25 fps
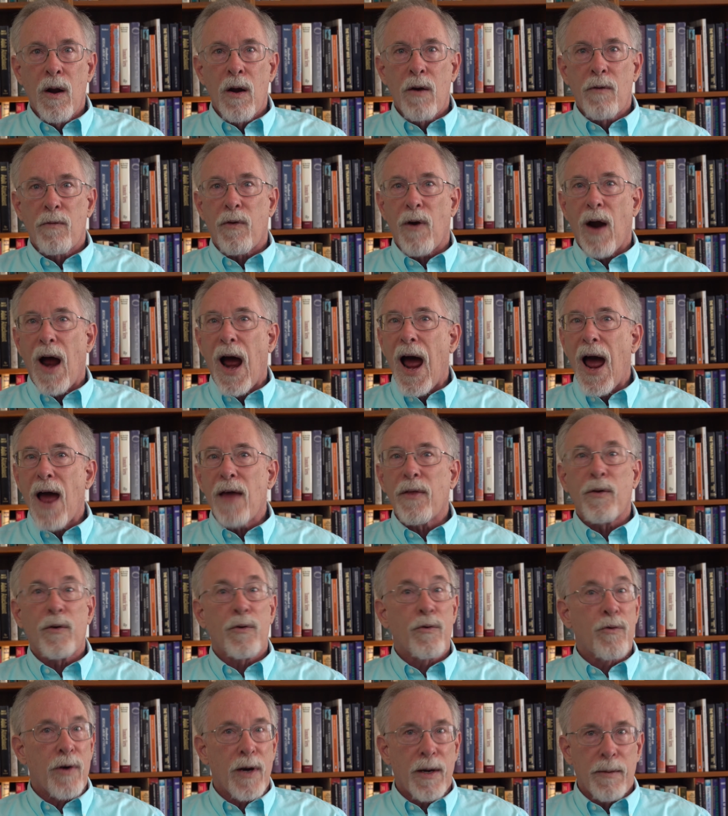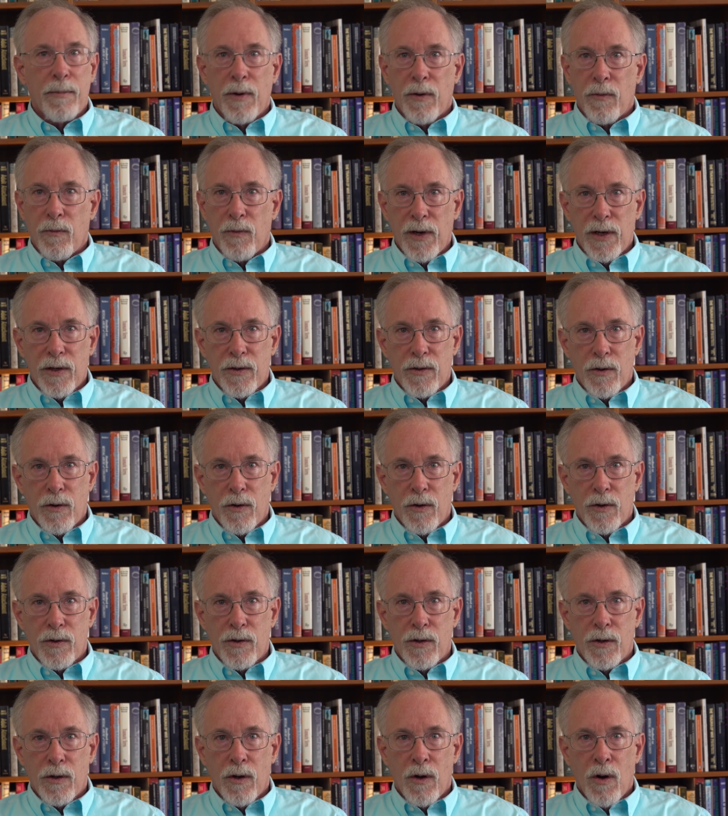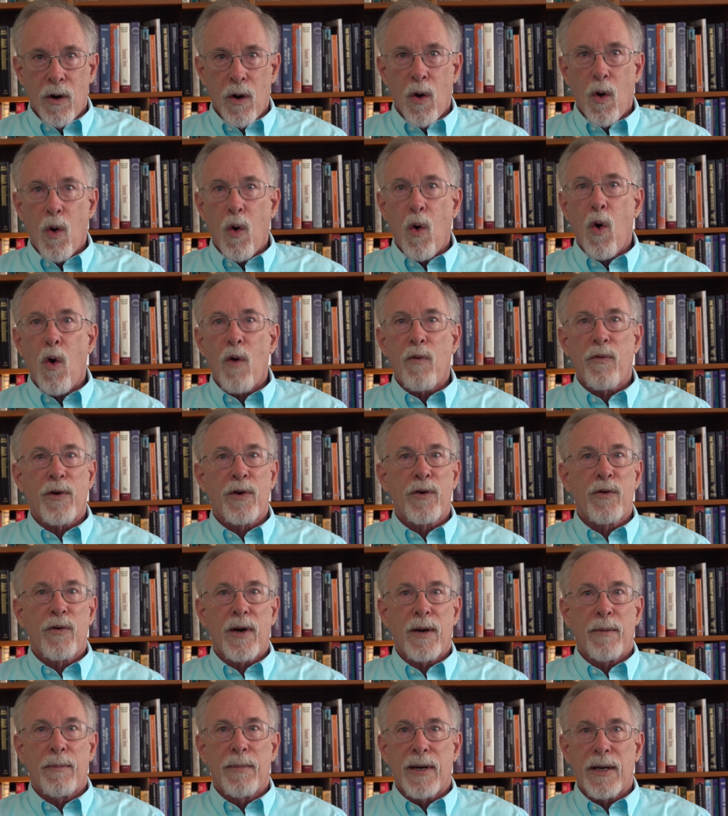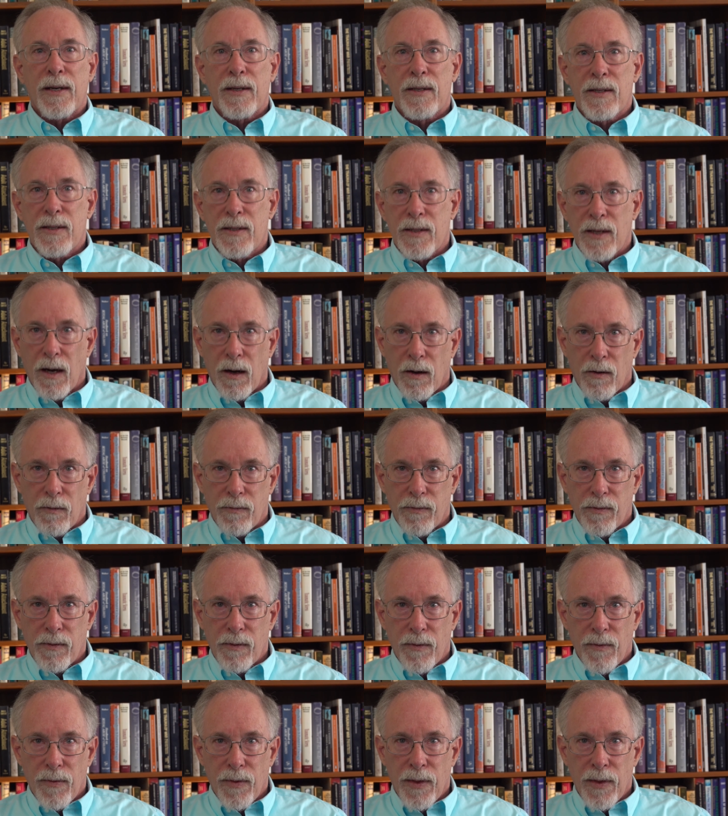for either treatment research or for treatment itself.